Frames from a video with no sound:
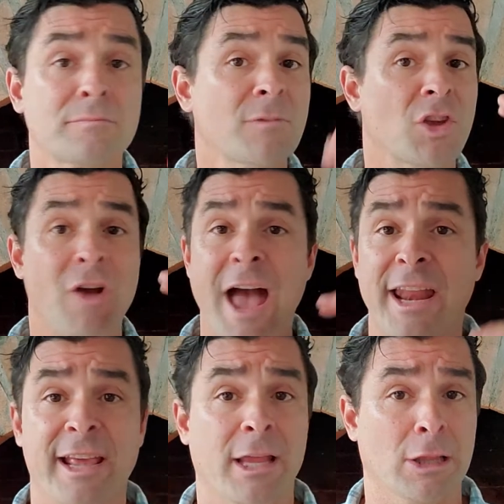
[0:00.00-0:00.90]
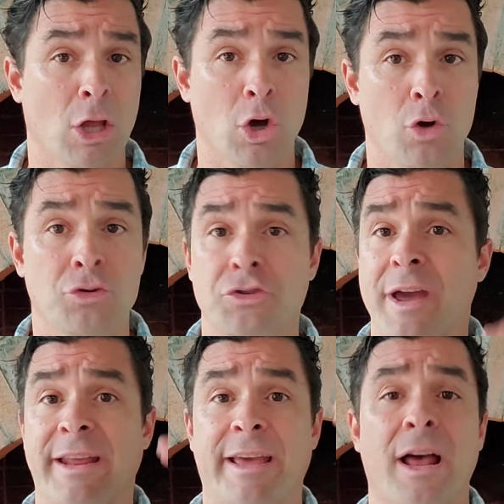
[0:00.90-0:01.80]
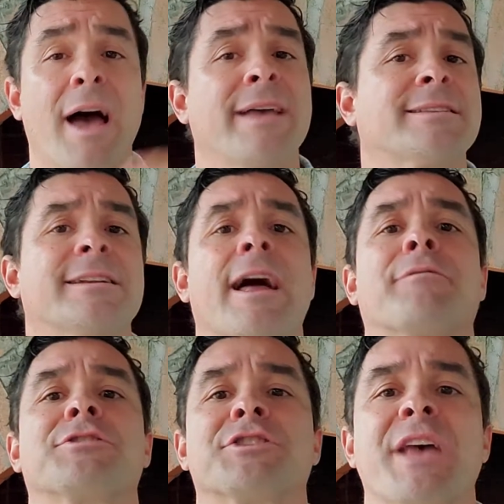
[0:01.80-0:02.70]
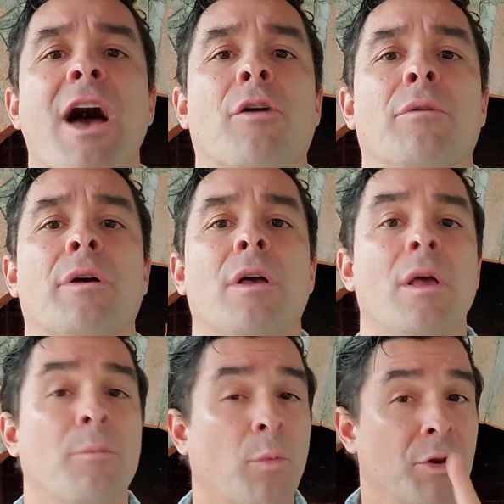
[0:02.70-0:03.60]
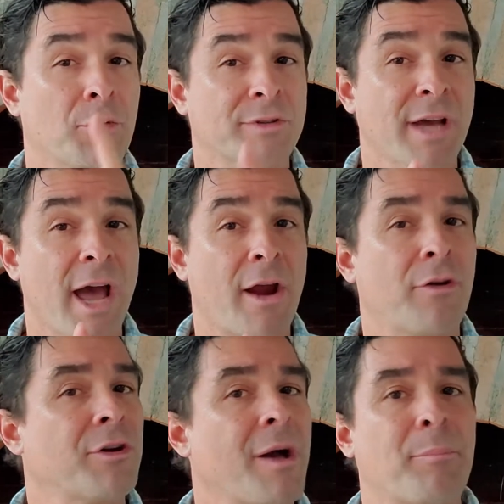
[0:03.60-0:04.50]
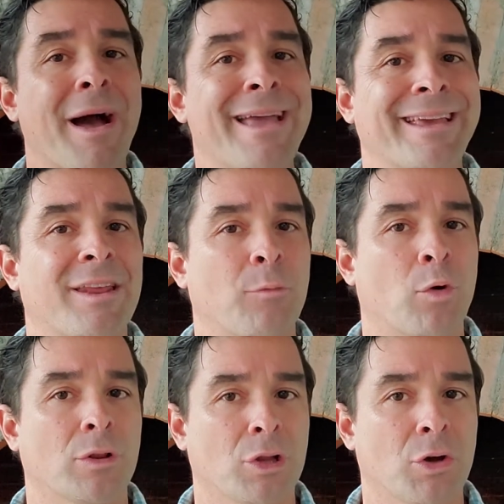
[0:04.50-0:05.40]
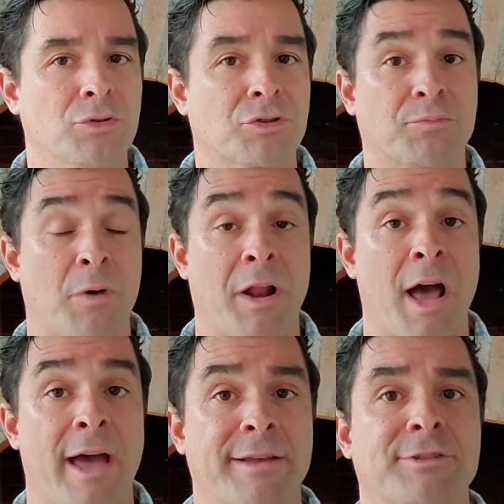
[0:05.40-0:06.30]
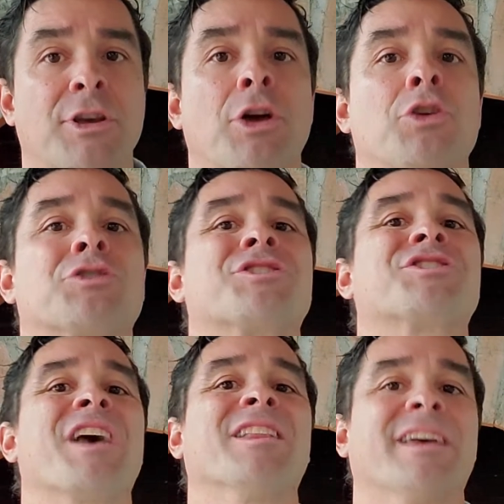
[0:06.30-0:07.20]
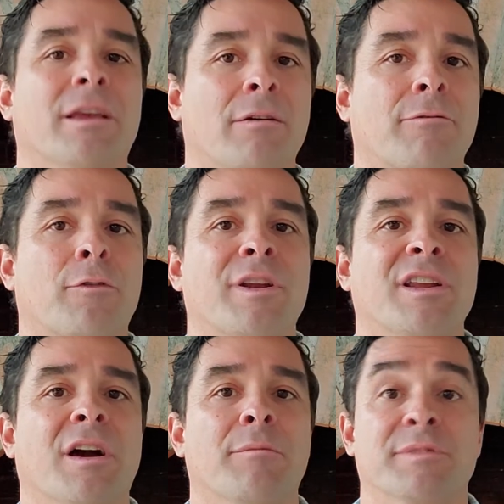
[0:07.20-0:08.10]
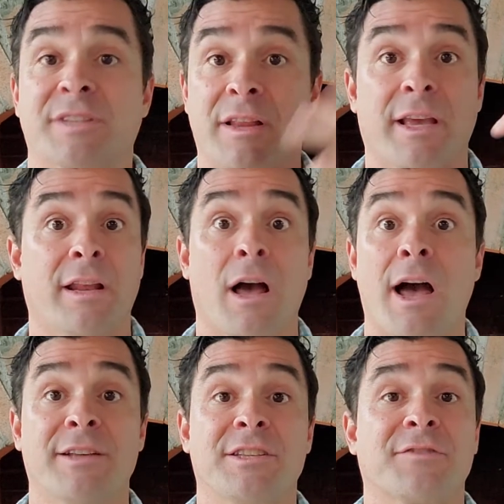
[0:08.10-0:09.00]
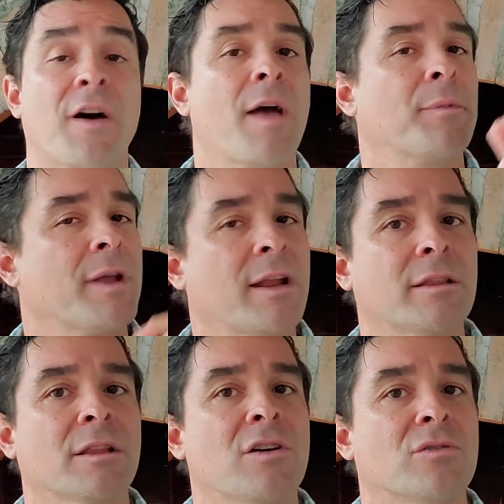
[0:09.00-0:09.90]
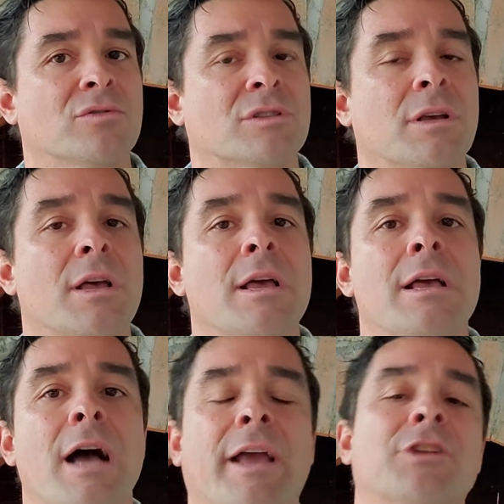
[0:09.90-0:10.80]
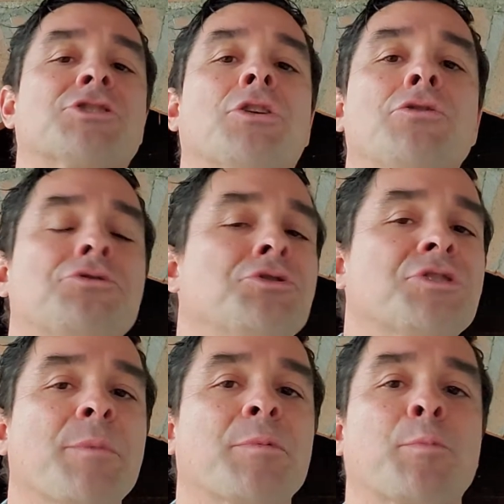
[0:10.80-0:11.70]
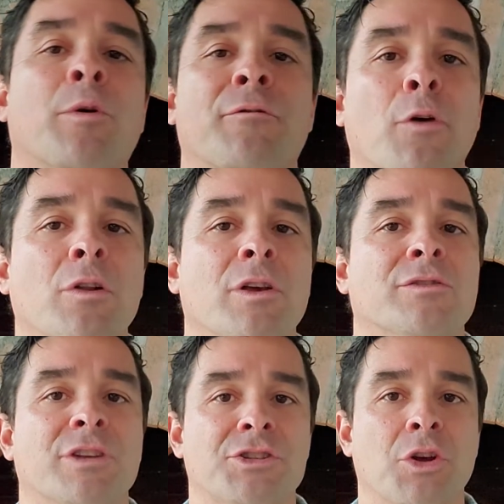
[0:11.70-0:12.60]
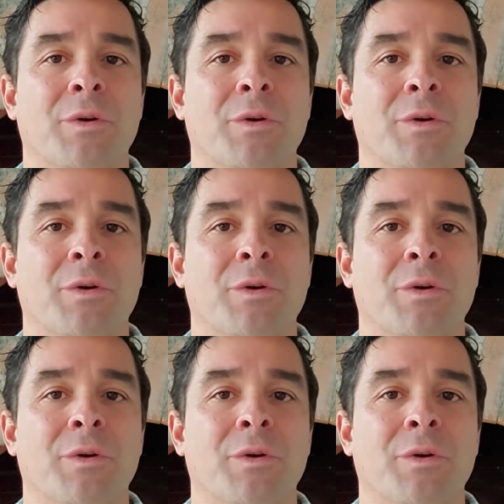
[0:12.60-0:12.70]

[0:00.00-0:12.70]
you're adding at lows, you're adding at highs, and it averages out. But when you retire, you're not buying anymore at lows or at highs. You're selling for income. Selling at highs is fine, but not at lows. I can show you two separate portfolios that show an